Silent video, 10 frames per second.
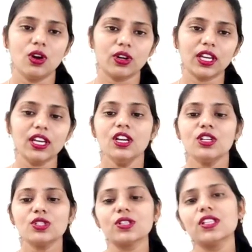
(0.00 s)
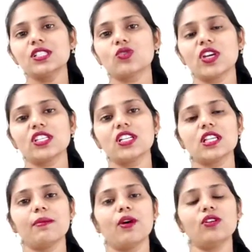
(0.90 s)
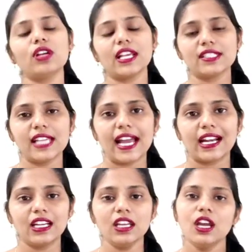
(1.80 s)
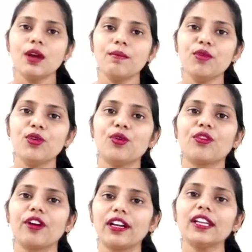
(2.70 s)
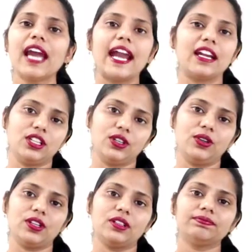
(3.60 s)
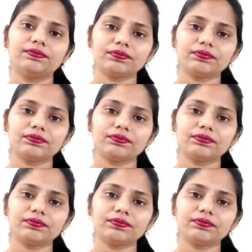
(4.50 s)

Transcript: okay so this question is about exactly bureaucratic attitude